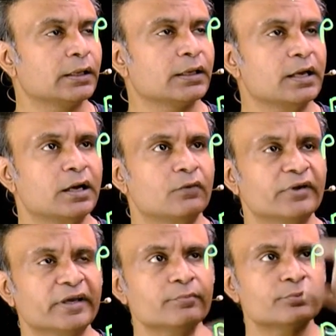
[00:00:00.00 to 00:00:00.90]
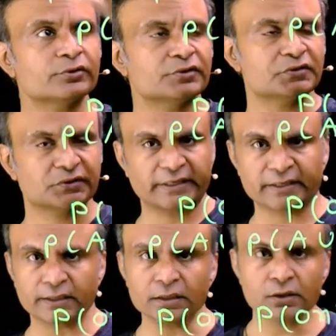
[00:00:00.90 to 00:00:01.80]
Now we can put this
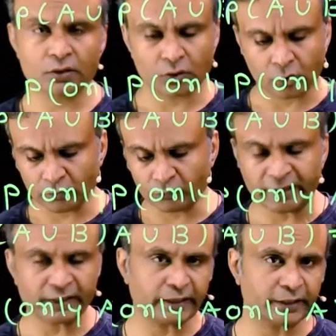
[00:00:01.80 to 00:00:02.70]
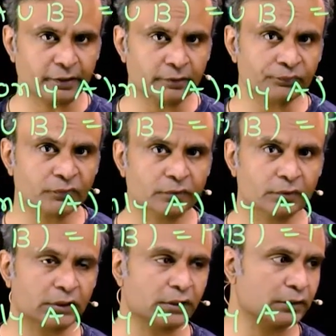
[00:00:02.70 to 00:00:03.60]
data on Venn diagram.
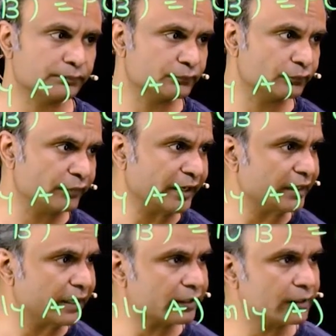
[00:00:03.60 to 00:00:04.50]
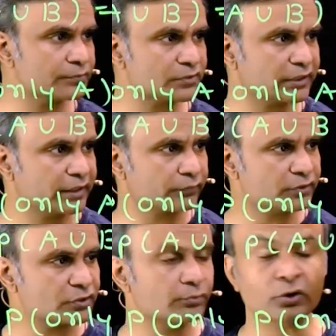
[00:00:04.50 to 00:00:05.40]
Venn diagram se ye
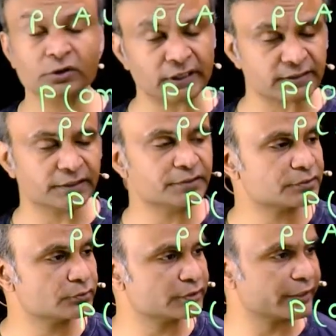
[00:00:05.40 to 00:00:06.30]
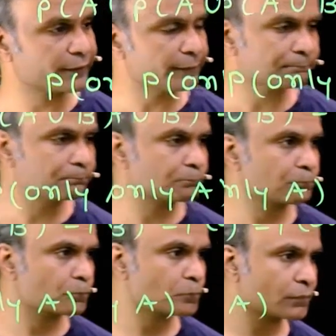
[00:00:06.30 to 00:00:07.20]
equation bahut aasani se ho jayega.
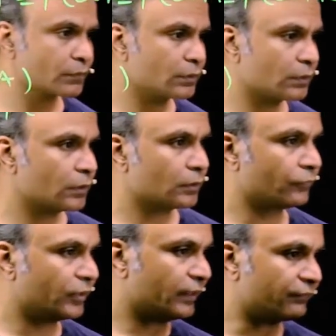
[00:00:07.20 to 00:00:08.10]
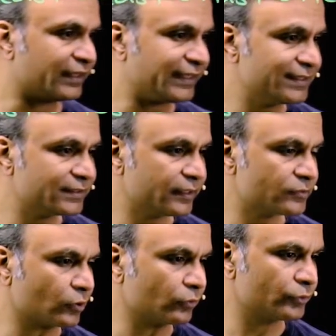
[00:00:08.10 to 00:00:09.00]
We have easier
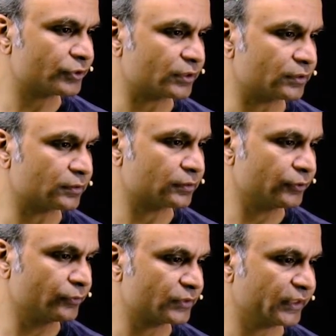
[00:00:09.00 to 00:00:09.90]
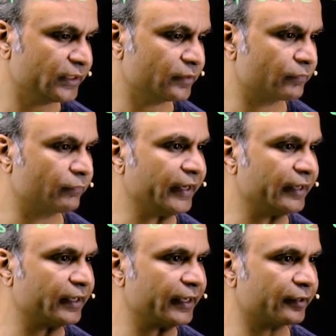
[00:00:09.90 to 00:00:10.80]
solution using
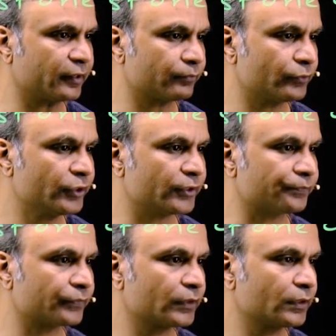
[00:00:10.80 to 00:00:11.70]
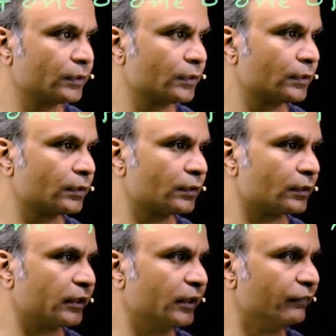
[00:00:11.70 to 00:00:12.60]
Venn diagram. Okay.
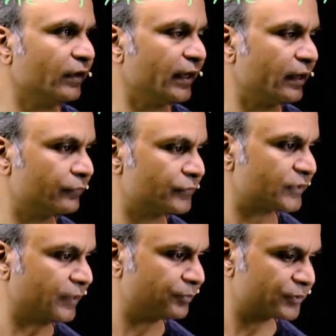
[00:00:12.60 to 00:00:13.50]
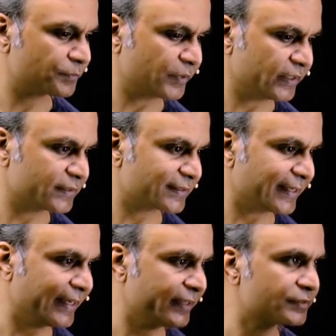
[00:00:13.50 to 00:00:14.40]
Here we have sample space
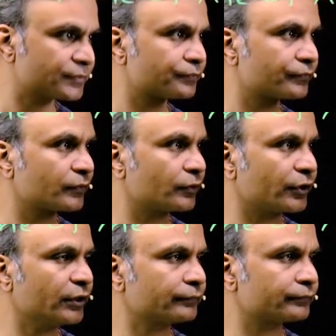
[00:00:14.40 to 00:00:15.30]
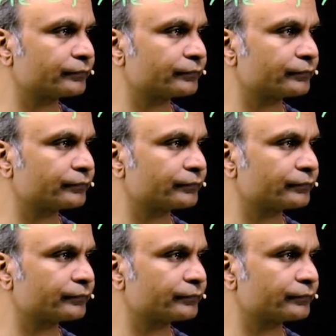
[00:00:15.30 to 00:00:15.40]
S. Okay.